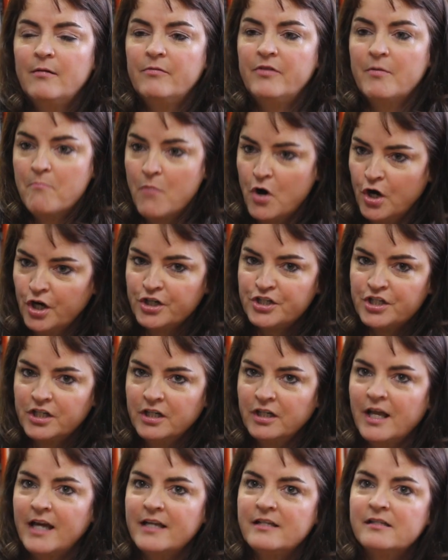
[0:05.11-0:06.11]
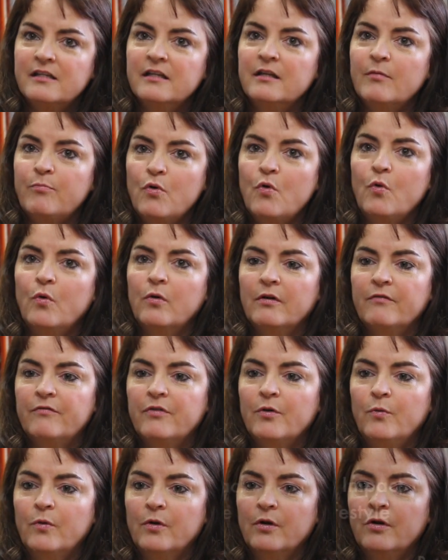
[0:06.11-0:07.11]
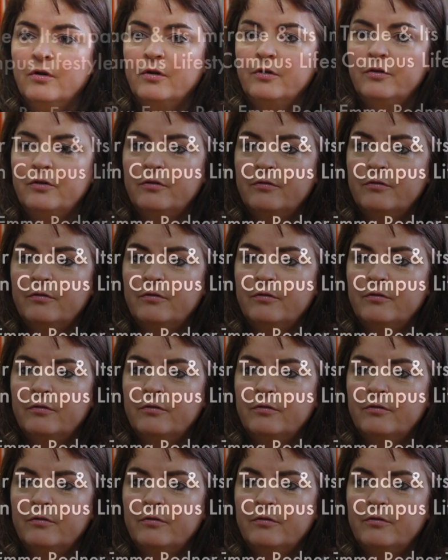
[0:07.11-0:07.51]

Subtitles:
the marginalized and the poor of the world.